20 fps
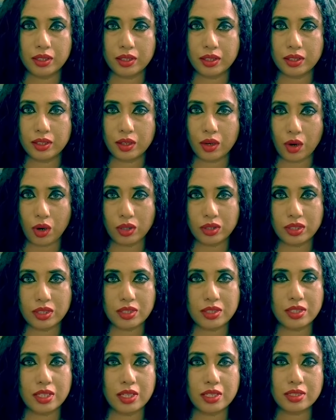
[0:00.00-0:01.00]
the author
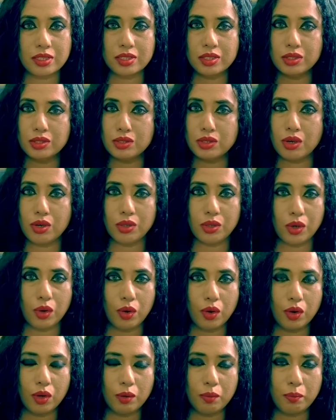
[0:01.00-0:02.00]
says not
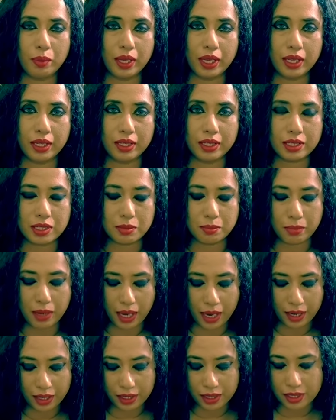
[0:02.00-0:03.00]
all pain is
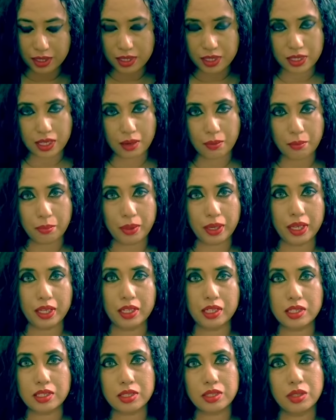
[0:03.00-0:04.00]
bad, some
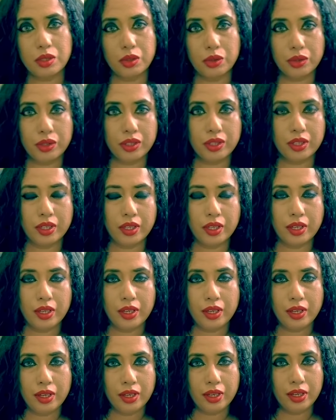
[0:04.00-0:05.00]
pain is good,
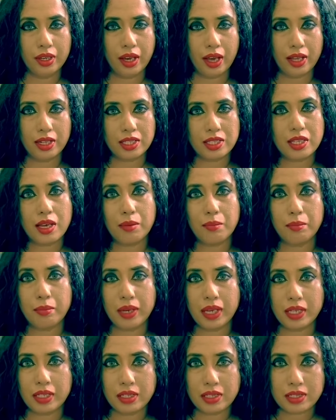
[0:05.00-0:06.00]
and some
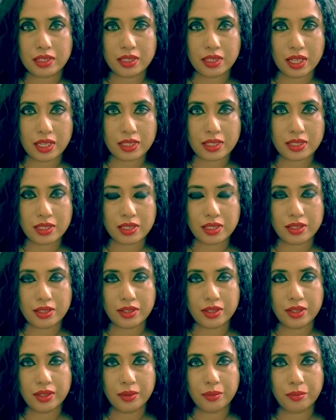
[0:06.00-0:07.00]
pain is
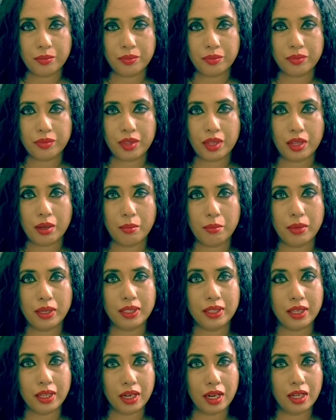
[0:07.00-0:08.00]
necessary,
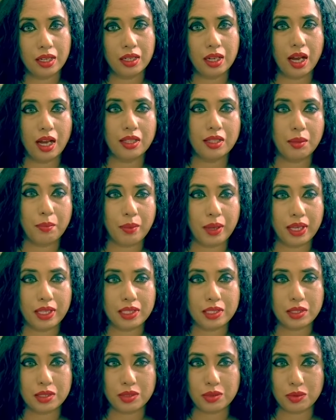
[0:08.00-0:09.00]
but there are other
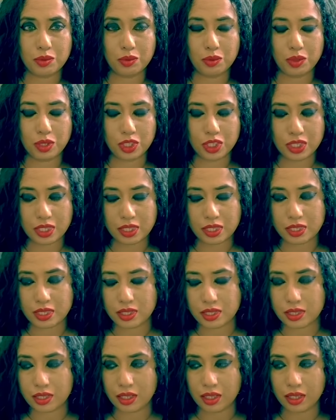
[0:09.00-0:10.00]
pains which
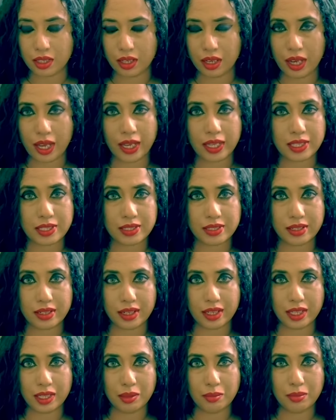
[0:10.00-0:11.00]
is
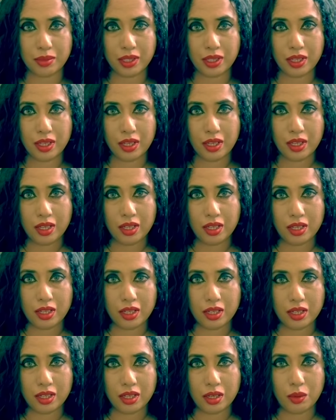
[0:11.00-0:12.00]
extreme,
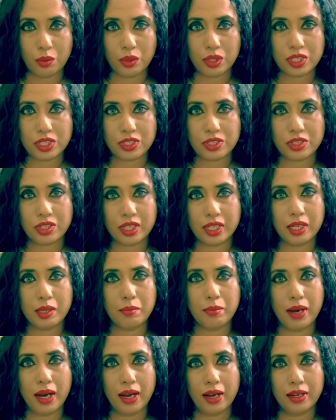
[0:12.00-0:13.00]
which is really
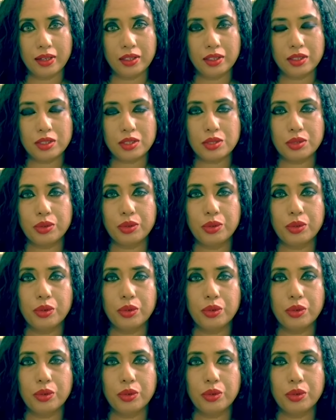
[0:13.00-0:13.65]
bad. So